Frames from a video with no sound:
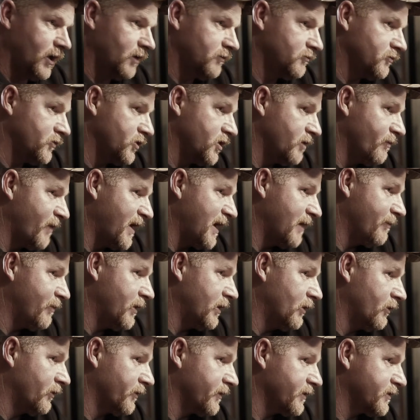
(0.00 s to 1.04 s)
You may be
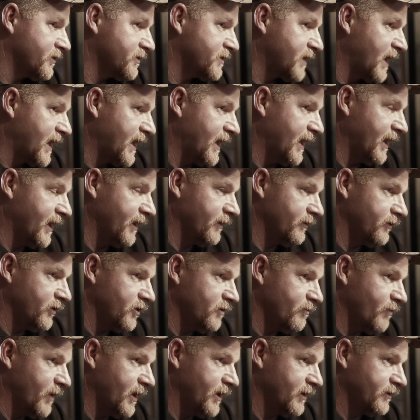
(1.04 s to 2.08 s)
on a stand. You
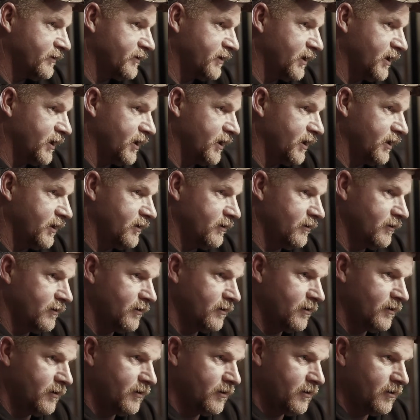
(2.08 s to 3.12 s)
may see
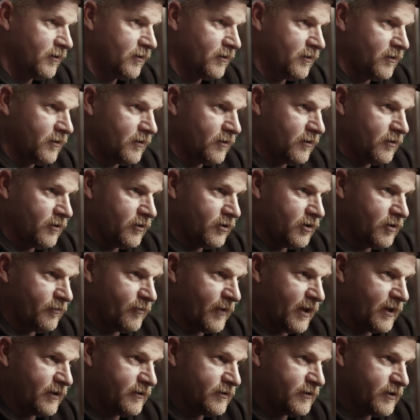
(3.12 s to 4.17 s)

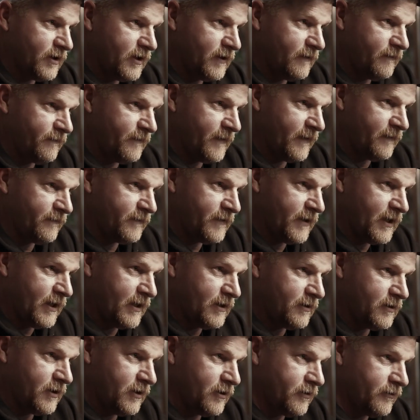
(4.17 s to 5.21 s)

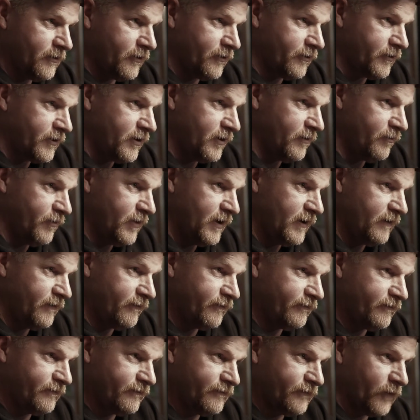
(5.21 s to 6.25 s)
15 deer. There could be
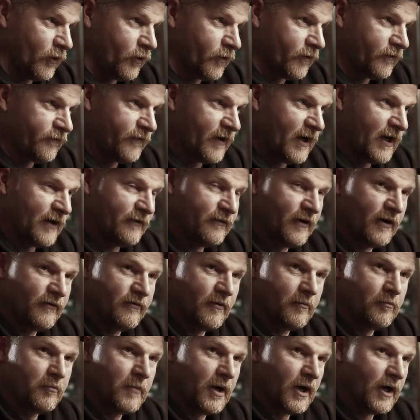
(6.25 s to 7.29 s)
4 or 5 of
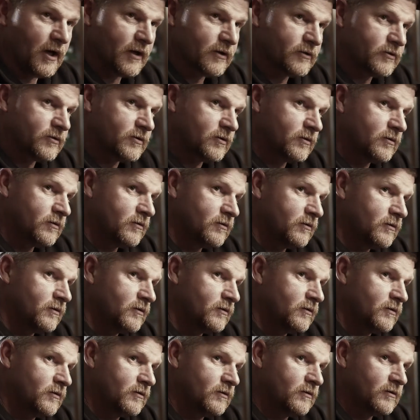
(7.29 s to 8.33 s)
them bucks.
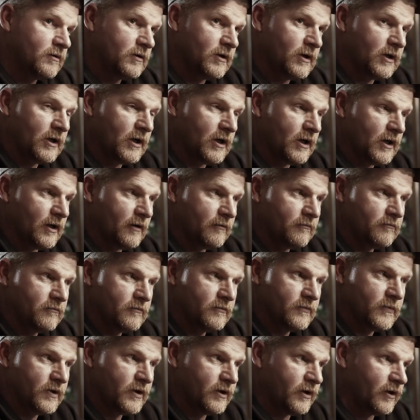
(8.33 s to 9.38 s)

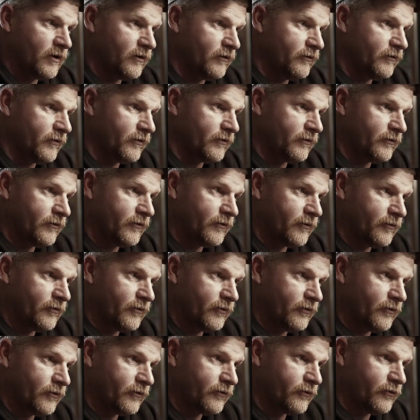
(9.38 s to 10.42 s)
You know,
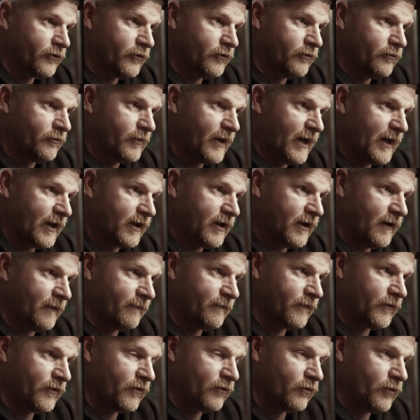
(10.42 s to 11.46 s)
they're grouped back up
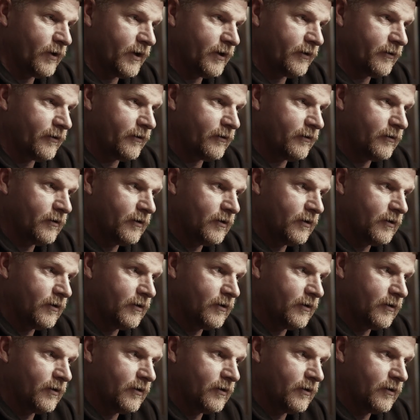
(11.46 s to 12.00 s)
for the winter.